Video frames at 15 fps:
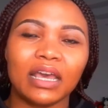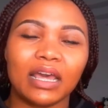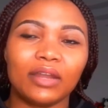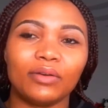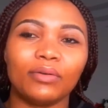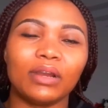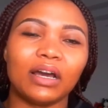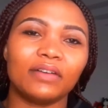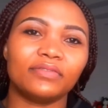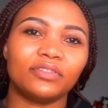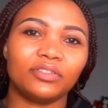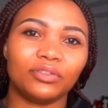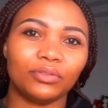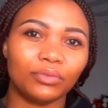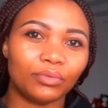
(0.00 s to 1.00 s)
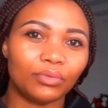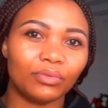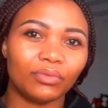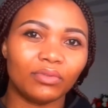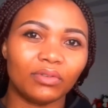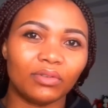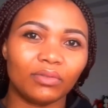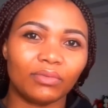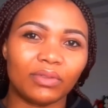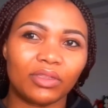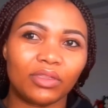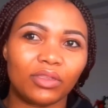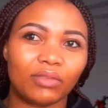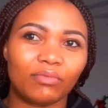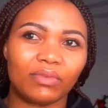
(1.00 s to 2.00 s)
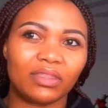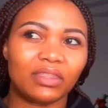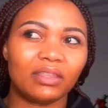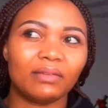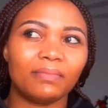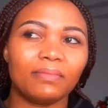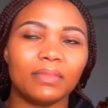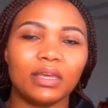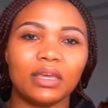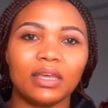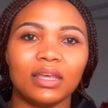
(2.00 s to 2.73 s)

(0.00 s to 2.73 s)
and who loves you with them,